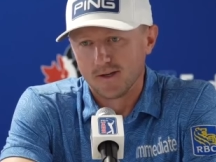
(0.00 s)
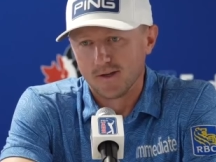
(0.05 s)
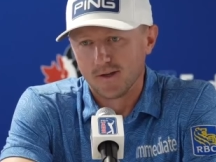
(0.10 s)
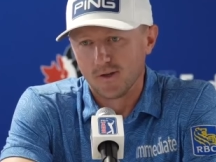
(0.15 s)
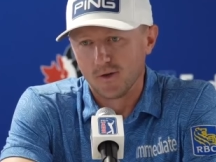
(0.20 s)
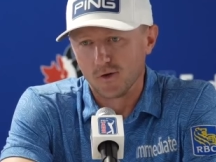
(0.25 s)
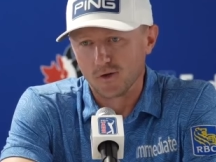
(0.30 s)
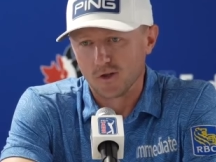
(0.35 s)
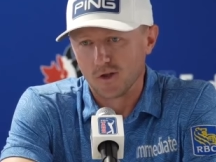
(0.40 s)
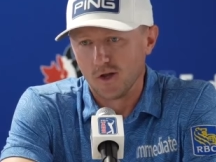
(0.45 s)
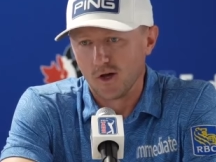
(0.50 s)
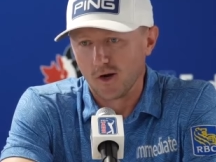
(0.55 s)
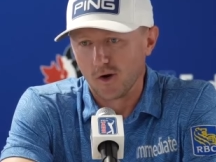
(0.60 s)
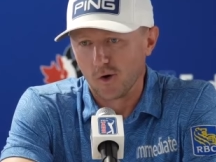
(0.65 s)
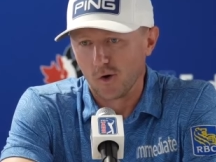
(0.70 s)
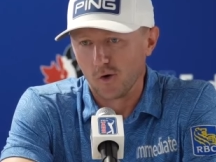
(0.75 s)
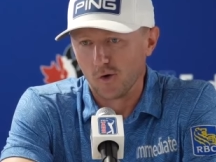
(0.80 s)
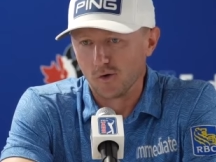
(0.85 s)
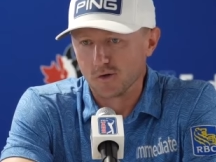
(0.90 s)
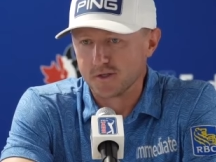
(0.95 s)
there's a lot of
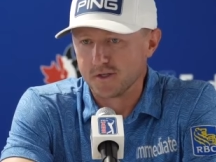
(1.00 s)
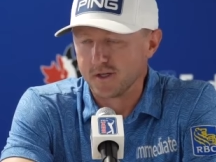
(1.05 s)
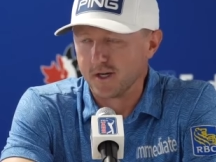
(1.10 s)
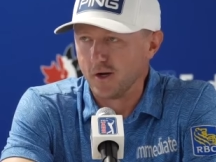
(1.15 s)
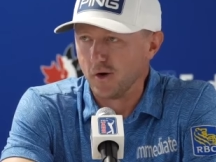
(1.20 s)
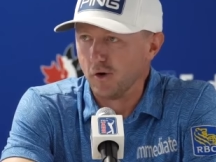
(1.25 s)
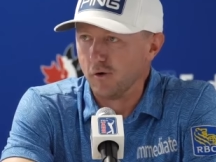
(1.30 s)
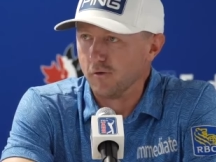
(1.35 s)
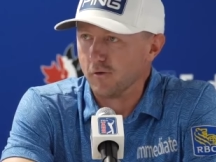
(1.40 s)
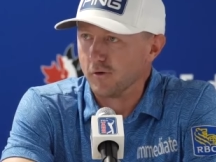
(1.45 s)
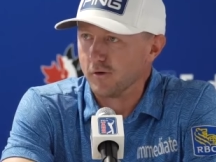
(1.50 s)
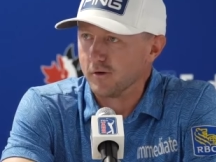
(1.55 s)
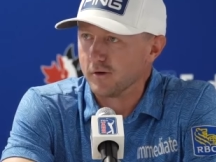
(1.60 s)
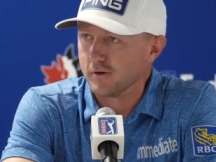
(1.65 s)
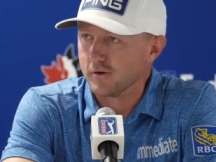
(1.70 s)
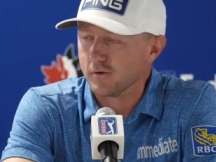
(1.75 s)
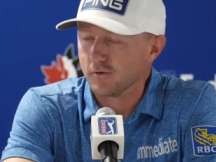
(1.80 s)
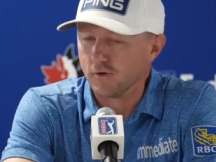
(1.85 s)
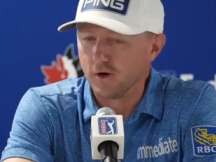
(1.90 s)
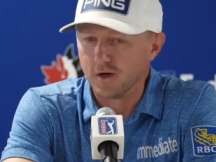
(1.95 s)
hurdles to get over
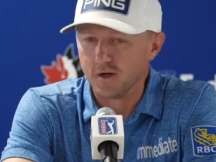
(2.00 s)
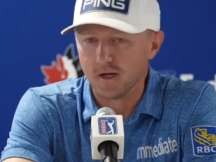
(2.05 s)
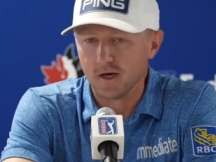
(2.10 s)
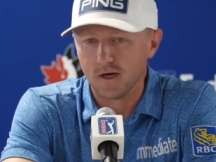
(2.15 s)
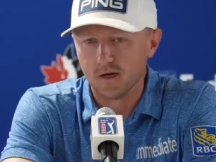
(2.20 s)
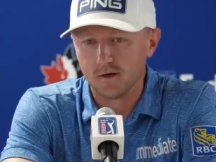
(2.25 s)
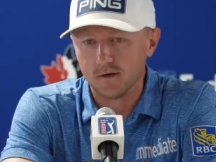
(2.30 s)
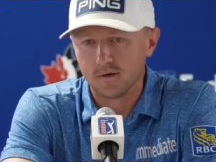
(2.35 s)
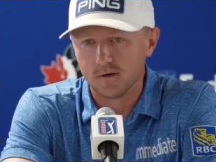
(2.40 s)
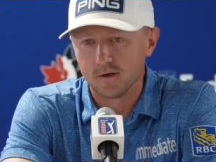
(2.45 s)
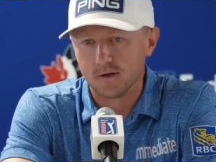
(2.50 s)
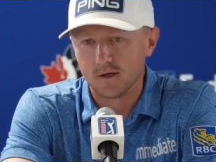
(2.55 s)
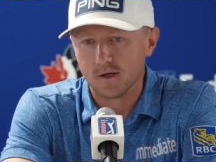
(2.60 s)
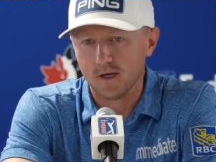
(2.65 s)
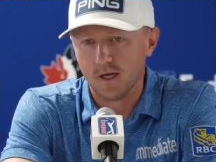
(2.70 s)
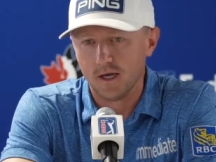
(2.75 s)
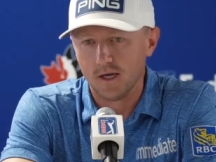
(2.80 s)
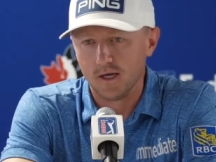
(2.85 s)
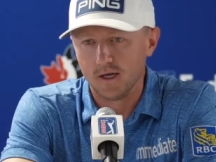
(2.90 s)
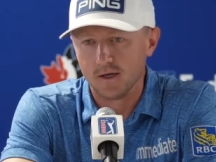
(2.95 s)
right now.
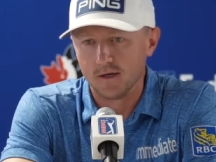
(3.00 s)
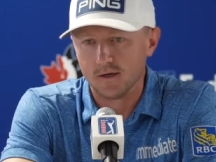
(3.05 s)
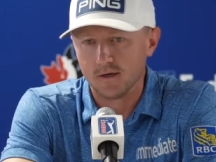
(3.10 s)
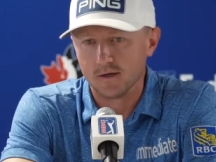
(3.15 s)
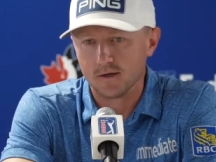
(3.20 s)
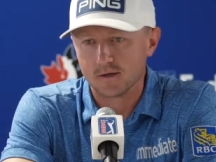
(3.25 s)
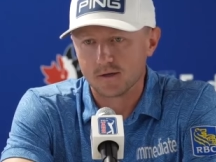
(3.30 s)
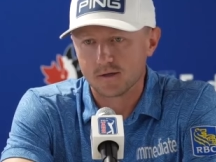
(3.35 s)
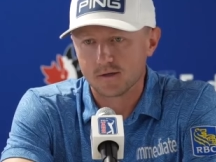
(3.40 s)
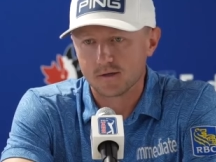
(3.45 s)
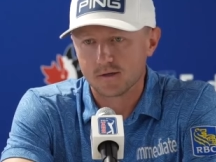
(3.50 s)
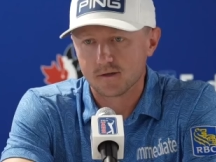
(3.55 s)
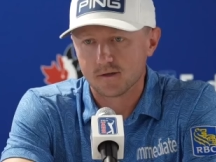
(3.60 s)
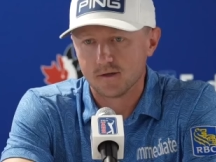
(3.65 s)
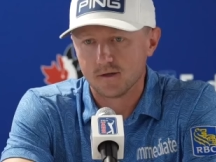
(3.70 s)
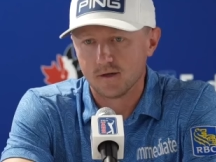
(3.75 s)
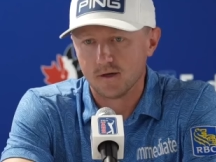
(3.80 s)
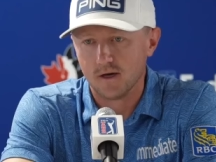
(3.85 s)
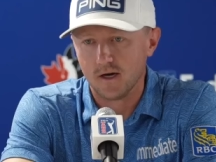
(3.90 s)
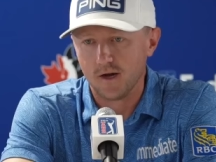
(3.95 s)
And
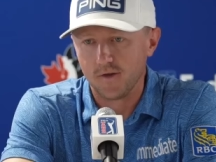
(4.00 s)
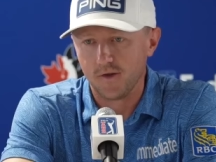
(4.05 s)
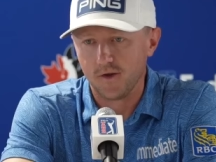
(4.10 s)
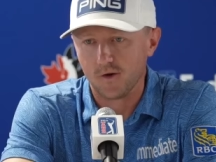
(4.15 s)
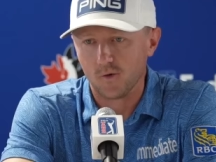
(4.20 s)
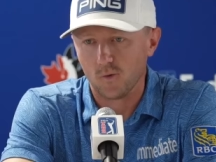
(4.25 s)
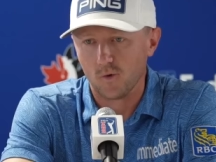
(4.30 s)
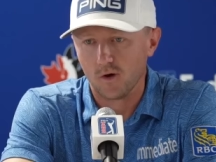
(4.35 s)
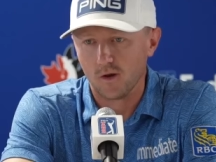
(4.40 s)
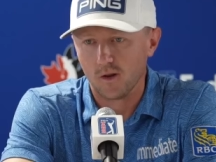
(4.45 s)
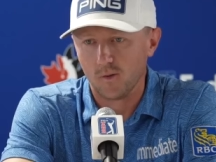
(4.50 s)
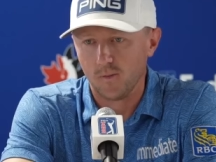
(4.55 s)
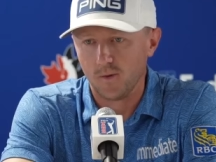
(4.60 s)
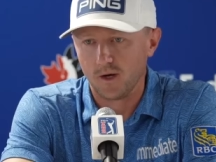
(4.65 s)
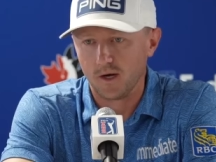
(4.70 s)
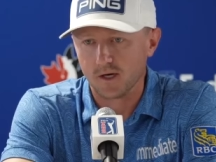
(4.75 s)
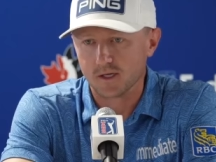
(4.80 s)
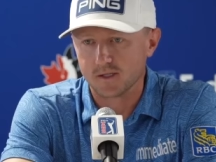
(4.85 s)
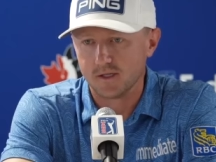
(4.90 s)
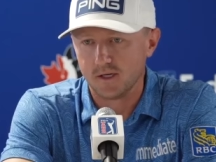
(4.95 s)
I think one of the
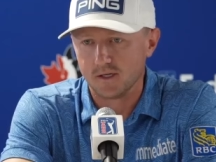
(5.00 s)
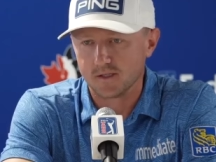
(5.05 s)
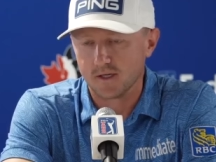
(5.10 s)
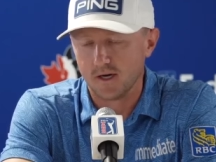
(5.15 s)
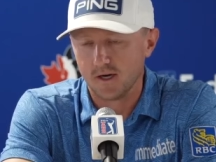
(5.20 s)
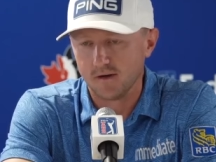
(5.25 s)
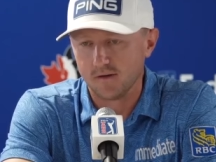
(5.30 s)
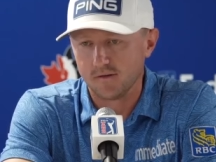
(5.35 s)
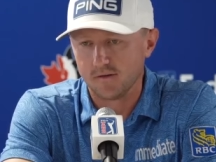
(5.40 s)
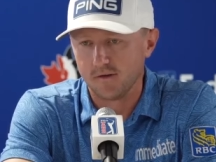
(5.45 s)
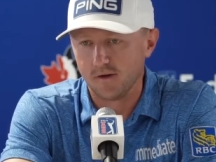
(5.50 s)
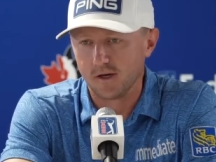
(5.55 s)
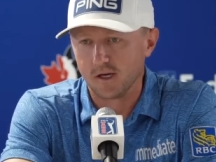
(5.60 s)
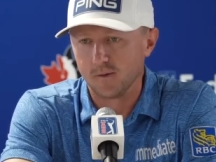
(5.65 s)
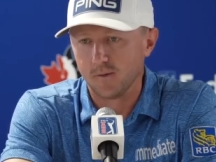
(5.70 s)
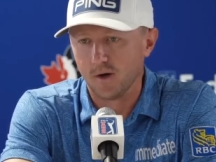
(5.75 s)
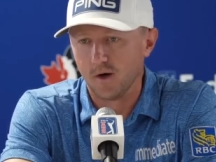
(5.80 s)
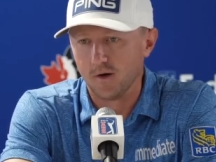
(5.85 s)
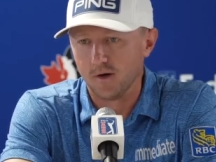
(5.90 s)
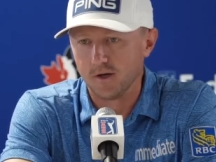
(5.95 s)
biggest things I think
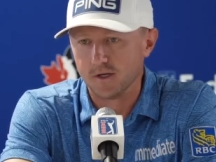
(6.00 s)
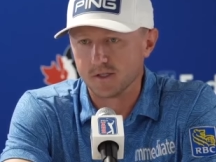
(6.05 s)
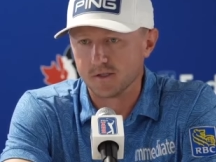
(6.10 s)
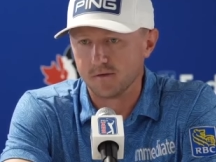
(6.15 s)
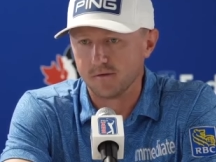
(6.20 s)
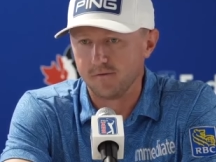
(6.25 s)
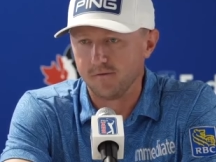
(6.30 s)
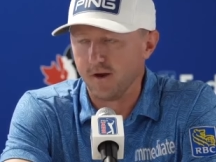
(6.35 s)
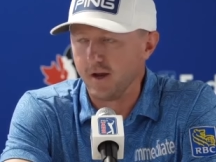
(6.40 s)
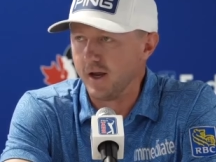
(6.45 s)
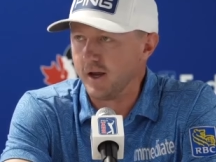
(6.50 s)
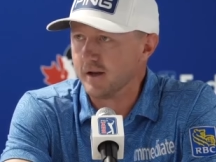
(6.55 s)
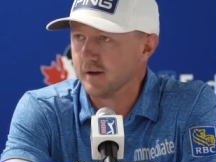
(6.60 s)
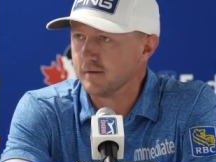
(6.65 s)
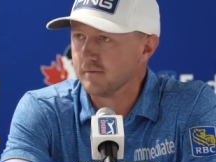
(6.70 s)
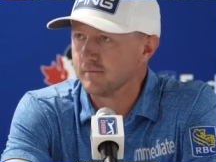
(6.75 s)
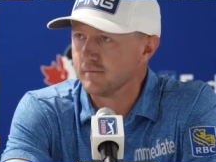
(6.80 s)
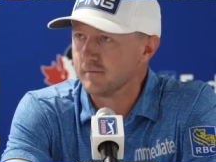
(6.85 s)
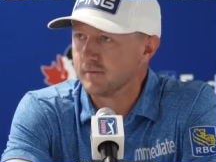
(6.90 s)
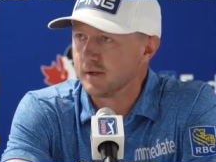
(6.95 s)
about is the
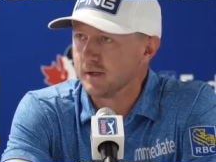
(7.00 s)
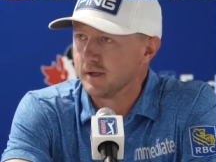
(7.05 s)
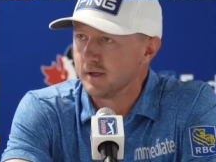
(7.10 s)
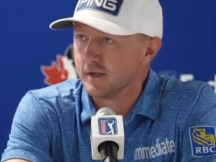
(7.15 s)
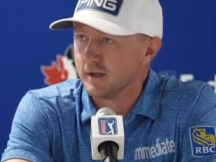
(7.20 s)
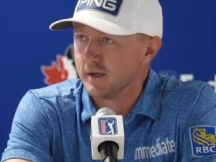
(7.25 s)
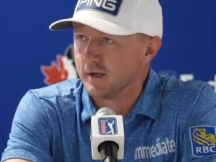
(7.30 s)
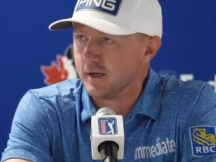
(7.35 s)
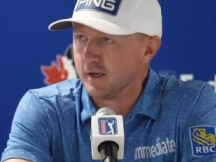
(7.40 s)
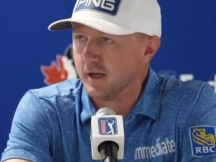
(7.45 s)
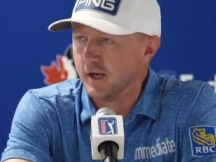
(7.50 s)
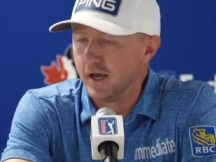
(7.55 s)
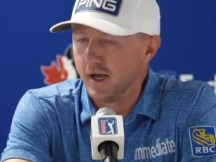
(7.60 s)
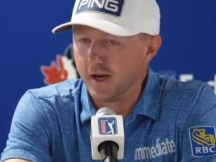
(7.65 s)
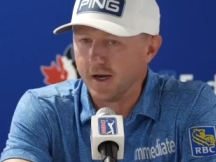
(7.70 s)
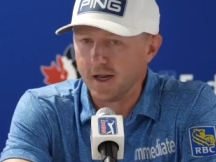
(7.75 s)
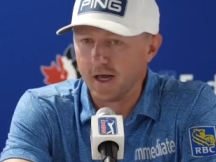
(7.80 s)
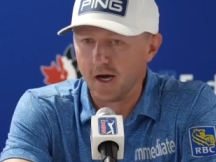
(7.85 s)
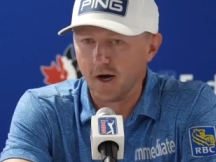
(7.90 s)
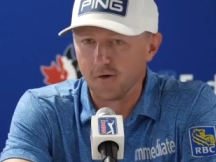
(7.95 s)
fan
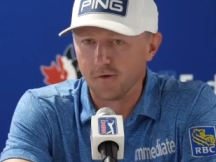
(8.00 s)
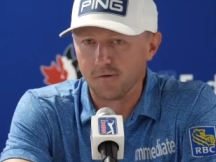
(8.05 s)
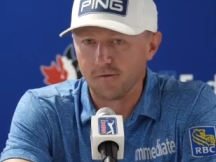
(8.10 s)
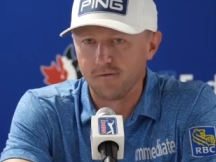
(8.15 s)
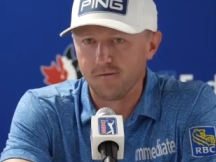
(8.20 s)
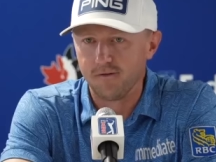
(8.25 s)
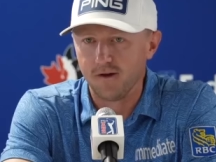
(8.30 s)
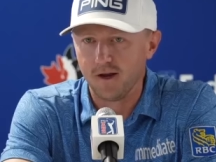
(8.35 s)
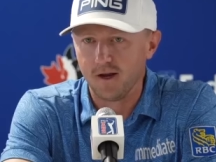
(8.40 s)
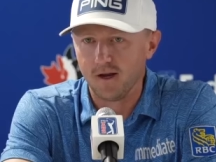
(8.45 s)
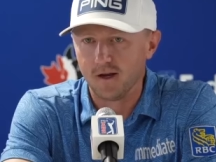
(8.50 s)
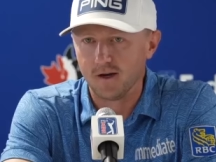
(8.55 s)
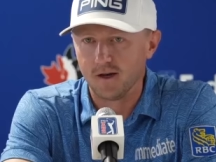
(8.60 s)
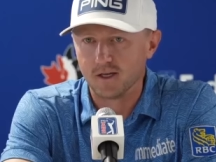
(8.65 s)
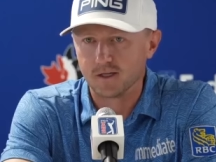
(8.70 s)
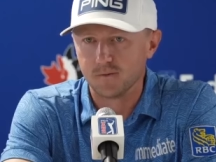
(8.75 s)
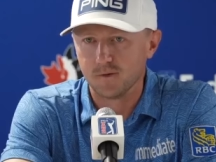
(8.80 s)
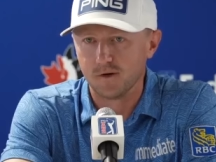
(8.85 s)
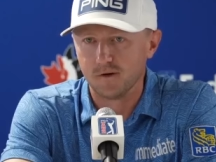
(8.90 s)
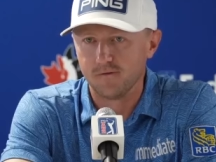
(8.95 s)
and how the fan
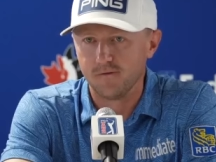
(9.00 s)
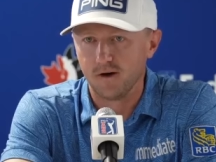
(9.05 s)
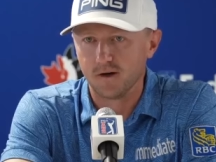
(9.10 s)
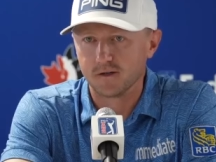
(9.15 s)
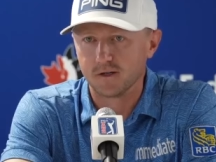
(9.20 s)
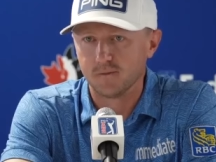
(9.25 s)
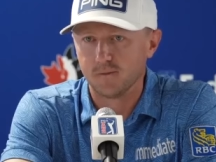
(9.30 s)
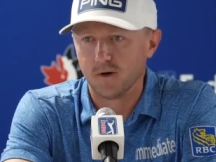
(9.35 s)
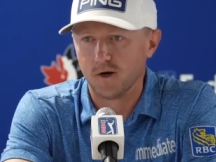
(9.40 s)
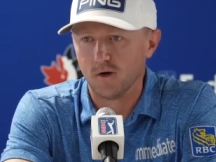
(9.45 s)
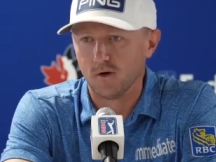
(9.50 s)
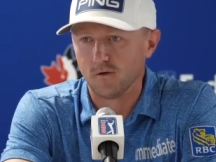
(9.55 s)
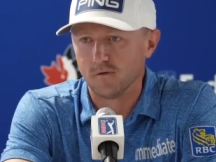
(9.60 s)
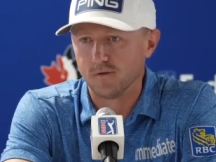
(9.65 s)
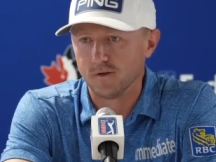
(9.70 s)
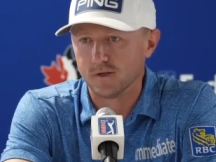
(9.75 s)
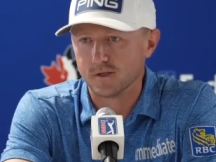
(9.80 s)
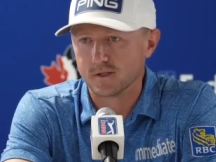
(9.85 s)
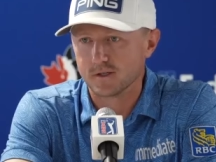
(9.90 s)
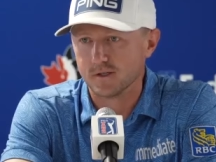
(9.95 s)
has been affected by all
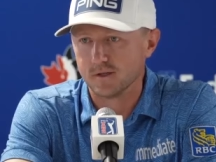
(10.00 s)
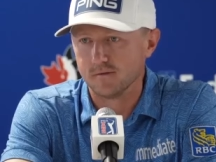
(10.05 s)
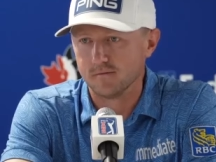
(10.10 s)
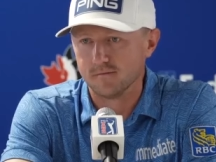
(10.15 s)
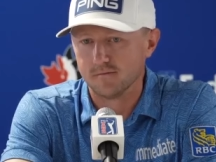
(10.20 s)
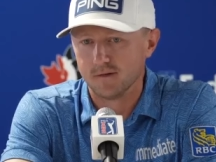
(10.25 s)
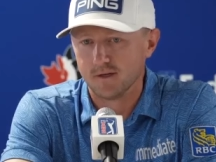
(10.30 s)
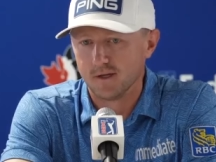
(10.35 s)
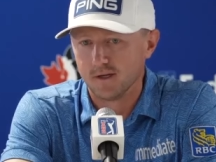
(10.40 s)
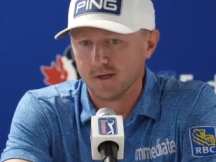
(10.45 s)
this. And